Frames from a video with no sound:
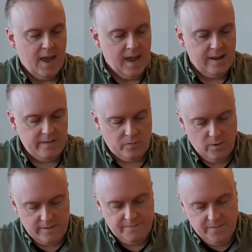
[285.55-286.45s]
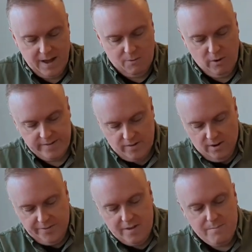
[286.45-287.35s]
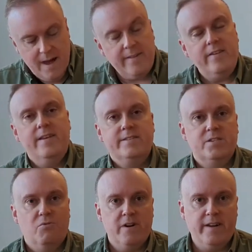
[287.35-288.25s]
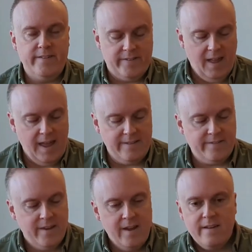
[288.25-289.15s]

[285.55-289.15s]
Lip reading: It is one of what is called the Masi Historic Estates.